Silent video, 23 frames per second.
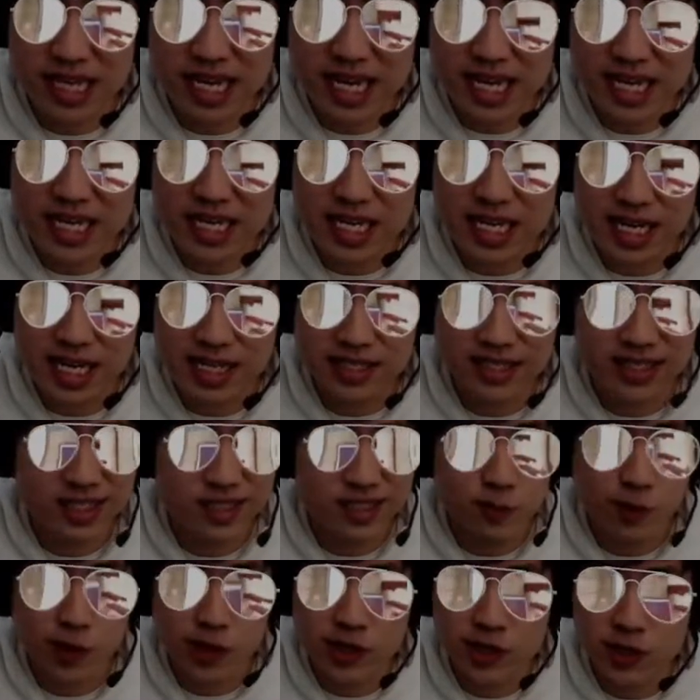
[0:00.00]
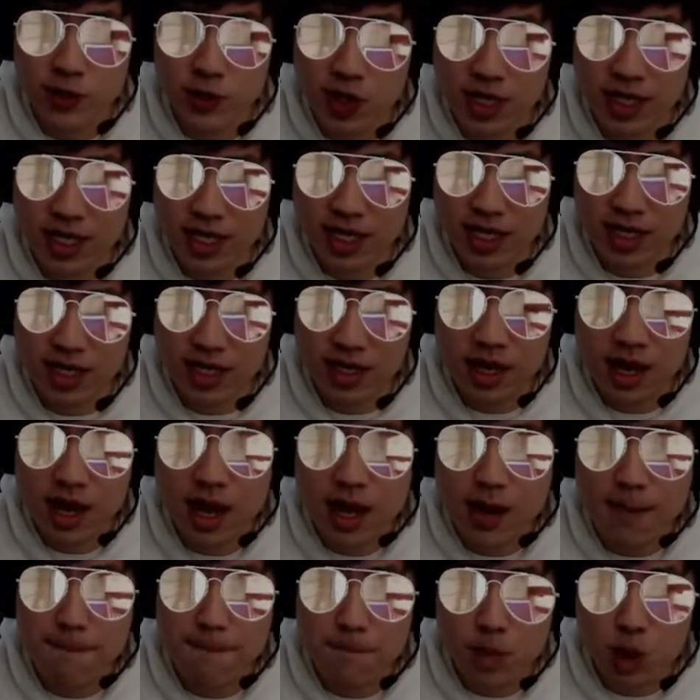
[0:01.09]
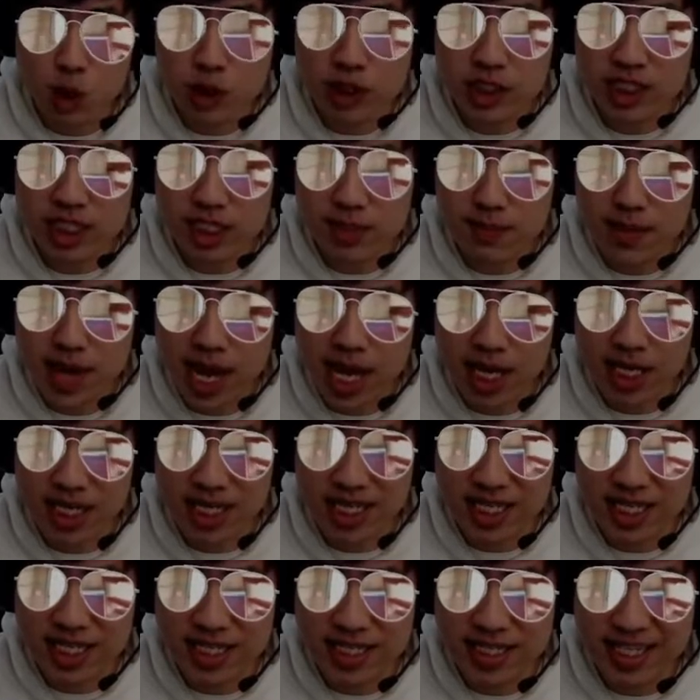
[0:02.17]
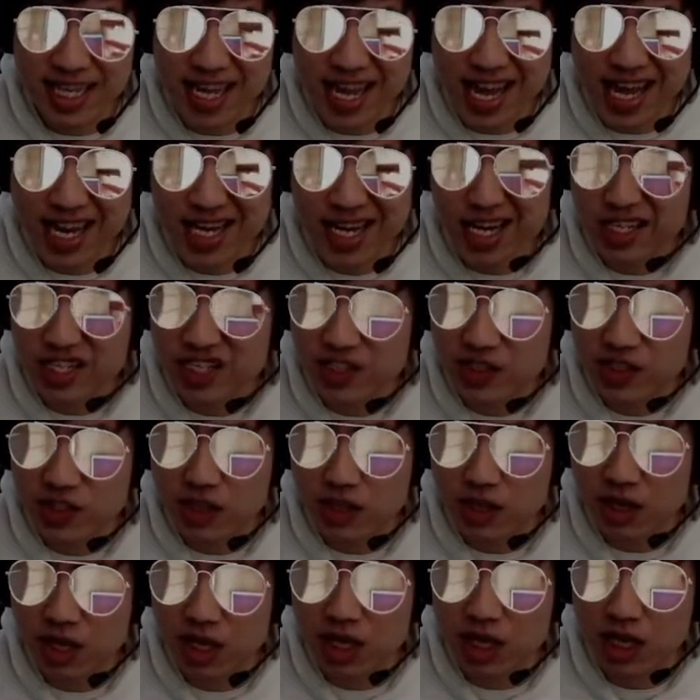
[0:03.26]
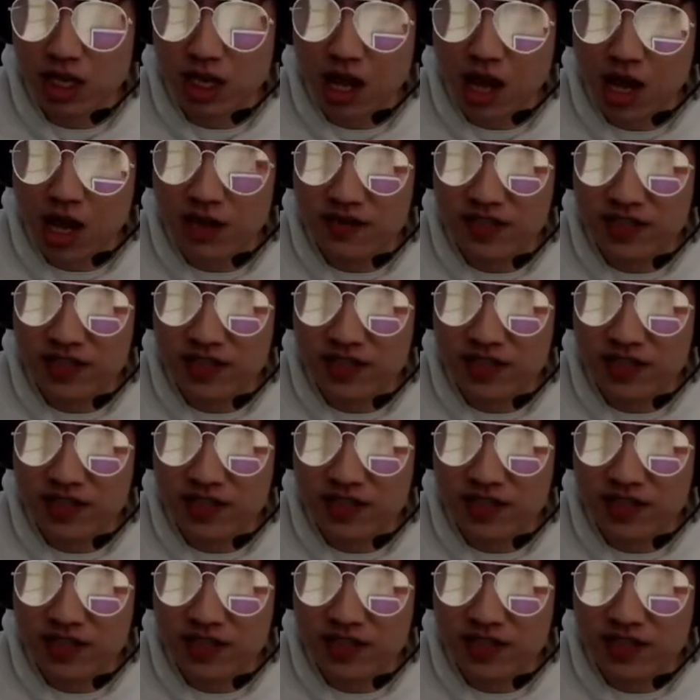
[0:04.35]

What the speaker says: in cases where you are getting multi-man ease and just a lot of